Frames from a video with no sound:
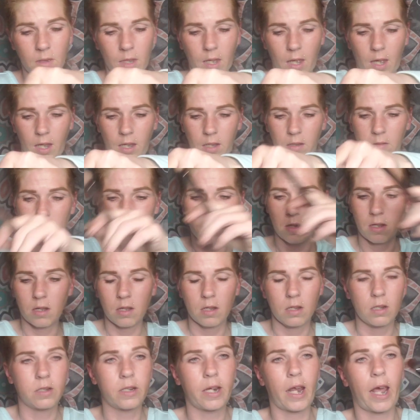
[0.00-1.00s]
Okay.
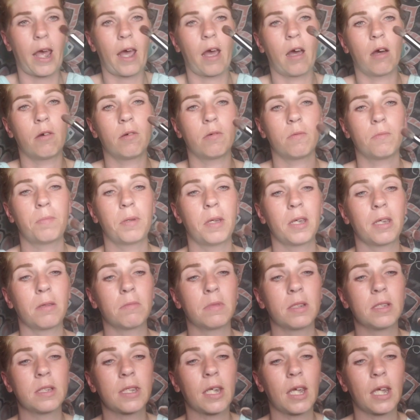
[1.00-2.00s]
Now,
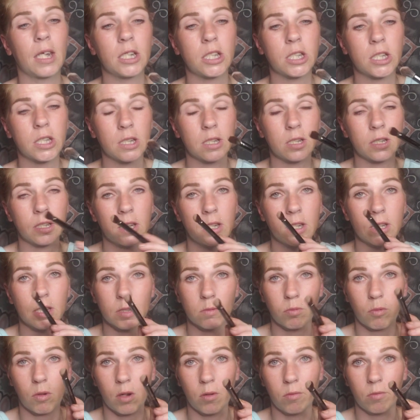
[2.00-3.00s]
pigmentation
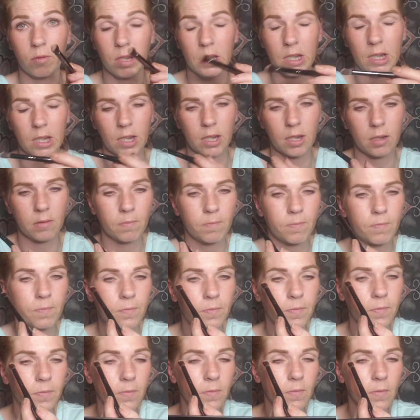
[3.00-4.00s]
is what we need.
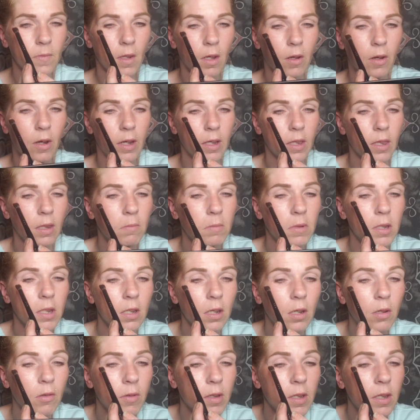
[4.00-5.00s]
All right, let me
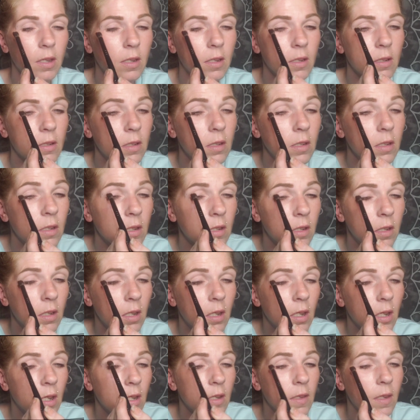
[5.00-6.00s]
go in.
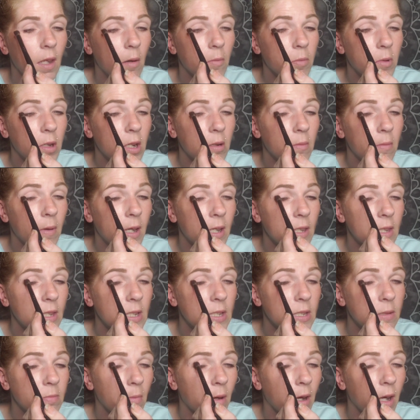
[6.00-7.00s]
I'm going to make
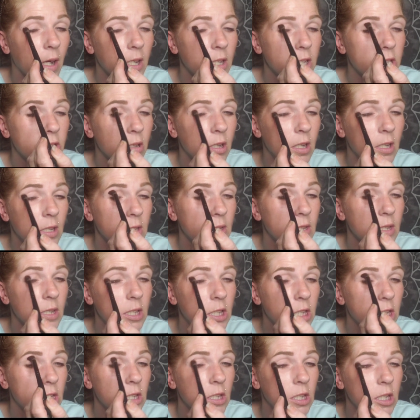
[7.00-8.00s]
this my
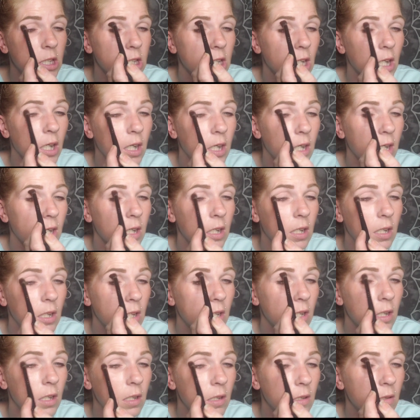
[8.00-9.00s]
transition shade.